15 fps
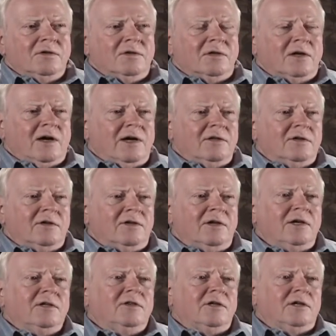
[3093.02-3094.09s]
the guy that
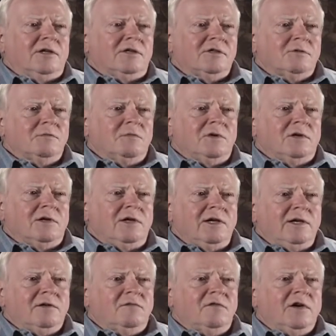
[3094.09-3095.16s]
did this, but
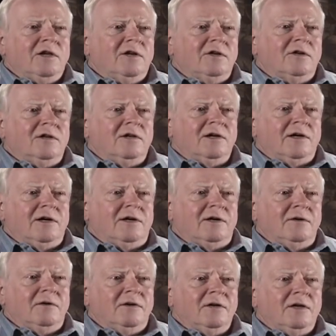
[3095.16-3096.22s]
he invented, uh,
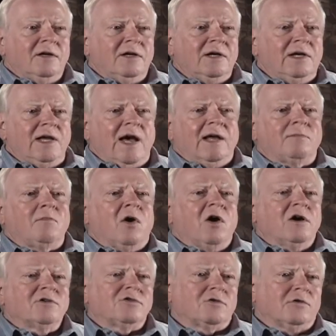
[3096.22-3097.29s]
he had
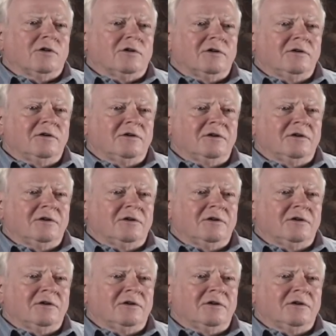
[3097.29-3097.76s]
margarine.